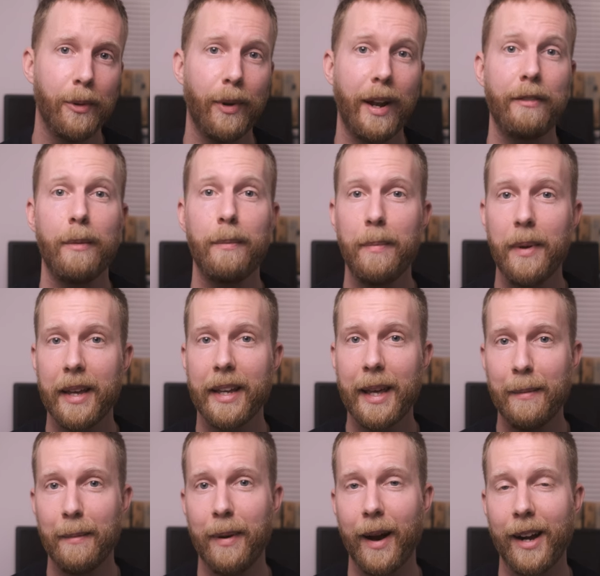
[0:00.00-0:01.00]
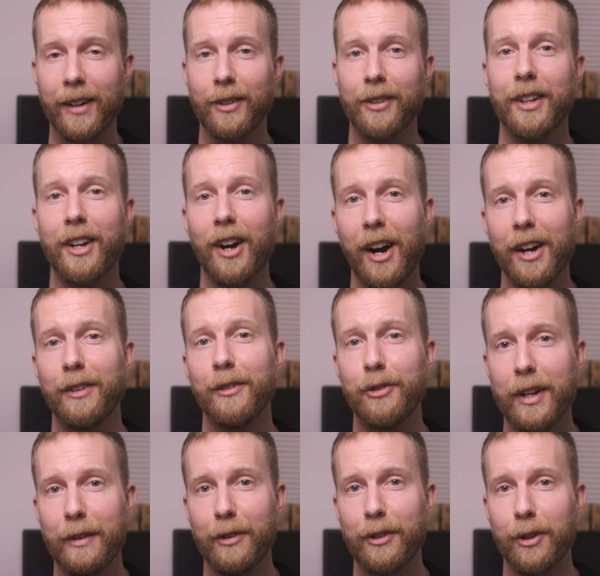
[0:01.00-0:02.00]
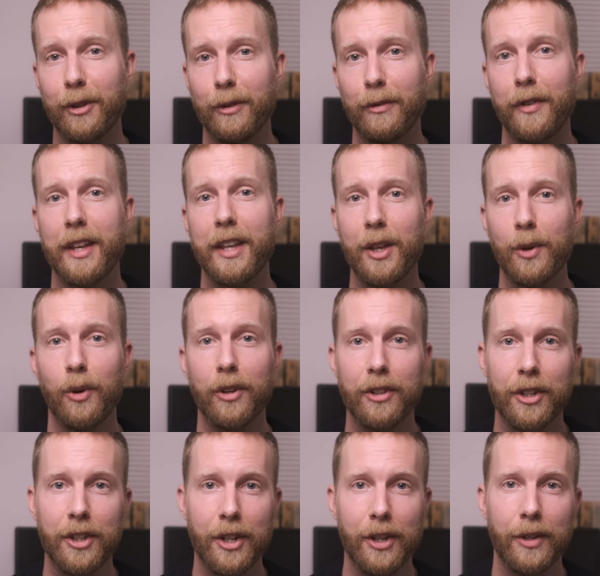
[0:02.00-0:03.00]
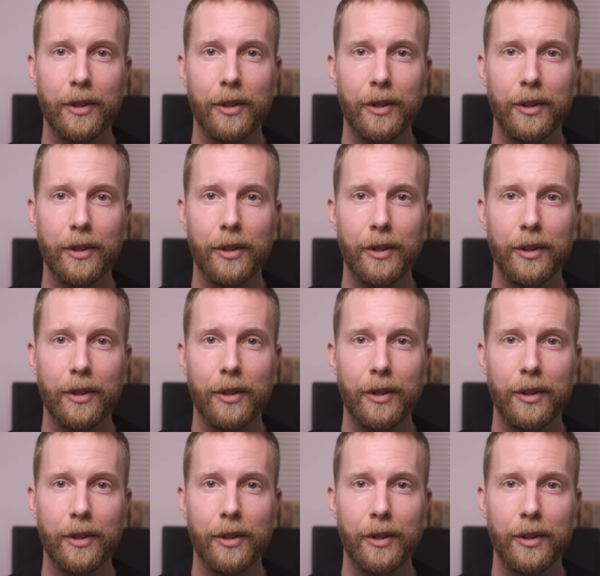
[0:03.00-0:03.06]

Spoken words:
will have a big impact on the kind of street photography you want to do.